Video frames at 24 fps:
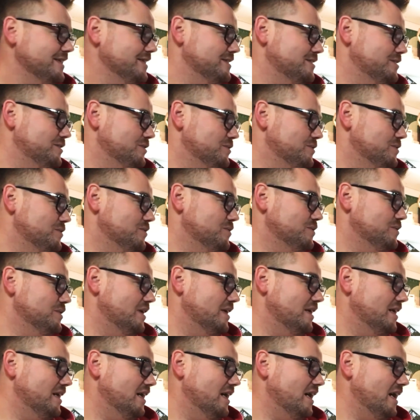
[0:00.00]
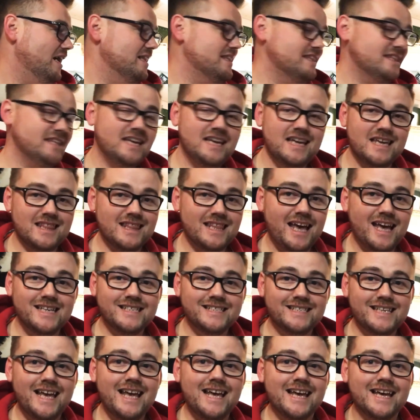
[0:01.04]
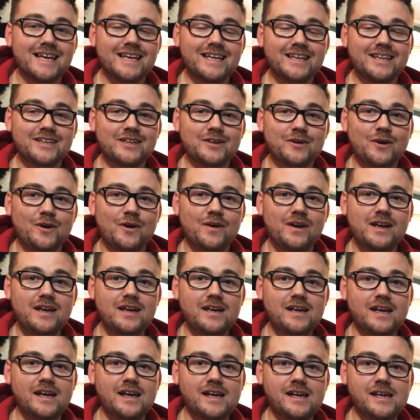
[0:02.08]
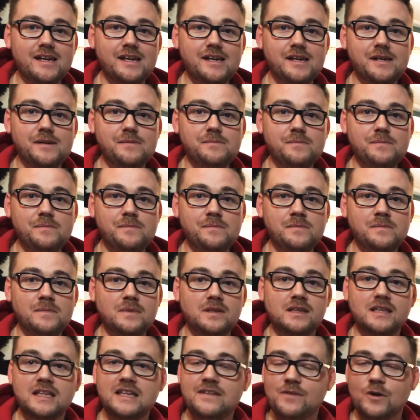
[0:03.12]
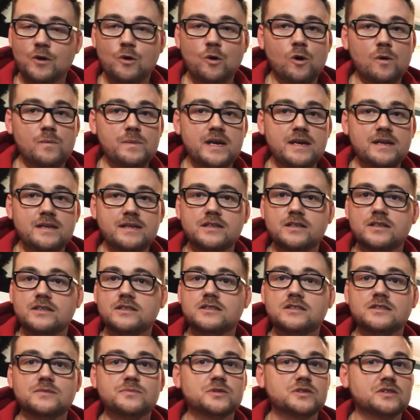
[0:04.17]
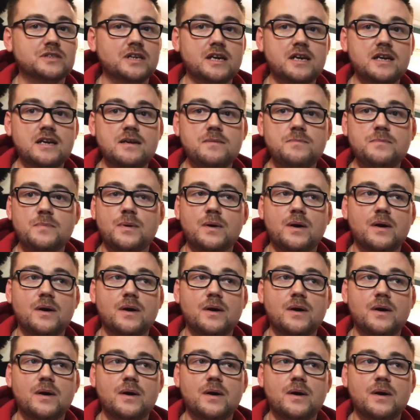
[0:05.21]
So I think that's it. Alright, leave a comment, subscribe.